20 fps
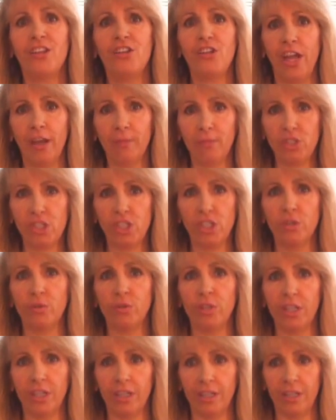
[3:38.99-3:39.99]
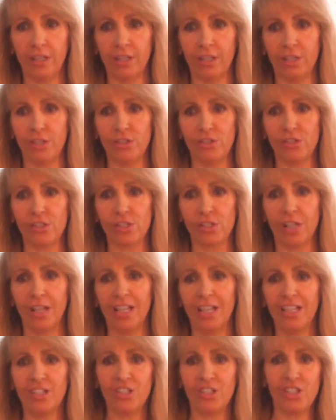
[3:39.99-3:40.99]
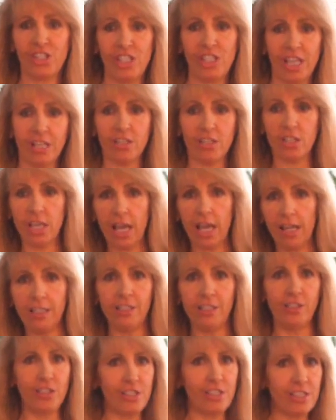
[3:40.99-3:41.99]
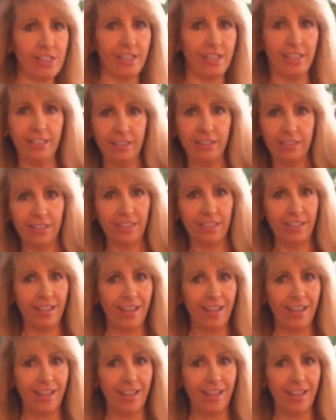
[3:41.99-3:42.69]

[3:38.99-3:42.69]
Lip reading: Neptune is sextile in the sun